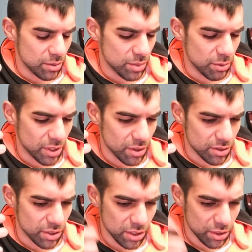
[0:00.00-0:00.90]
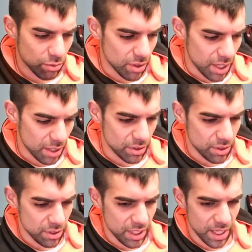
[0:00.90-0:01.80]
be one of those things where I
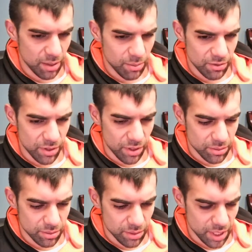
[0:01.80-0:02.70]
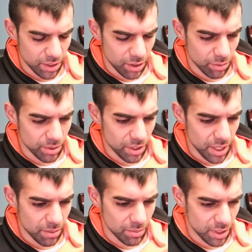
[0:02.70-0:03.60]
would get out my phone, I'd open it
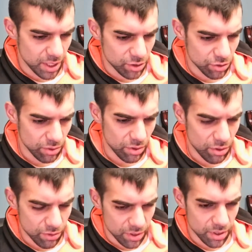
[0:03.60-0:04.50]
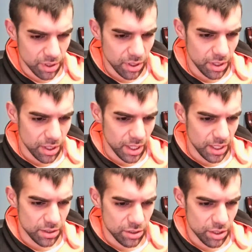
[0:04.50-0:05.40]
up, and I'd scroll over
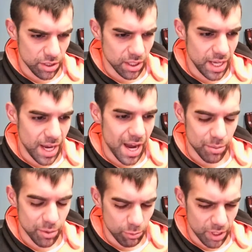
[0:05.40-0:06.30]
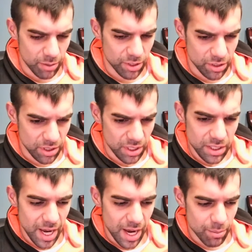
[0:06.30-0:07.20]
to click the app. And when I would delete
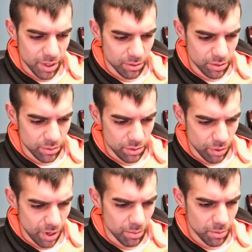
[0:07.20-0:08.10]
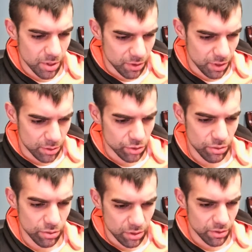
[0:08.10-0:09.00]
the app, I would swipe up my phone,
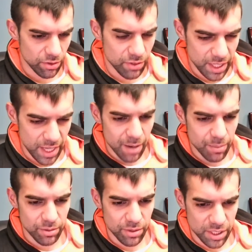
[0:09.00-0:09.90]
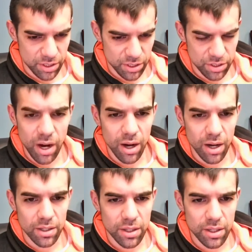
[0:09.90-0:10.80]
scroll over, find the app, and realize it's
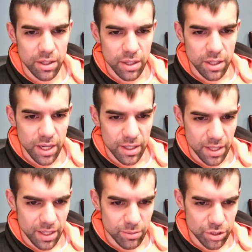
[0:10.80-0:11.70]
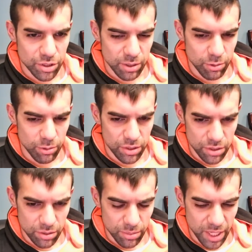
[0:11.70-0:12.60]
gone. And then I'm just like, "What are you
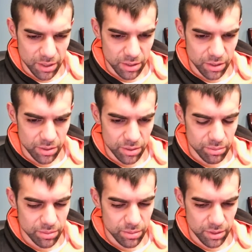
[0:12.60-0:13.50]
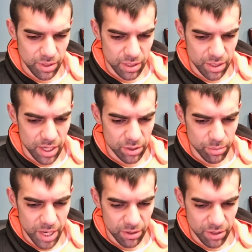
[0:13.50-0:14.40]
doing, man? You're on
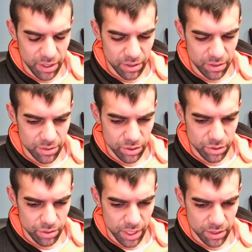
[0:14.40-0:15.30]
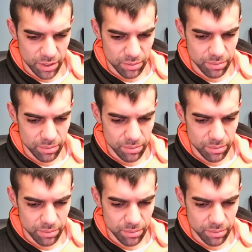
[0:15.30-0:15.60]
autopilot here, just trying to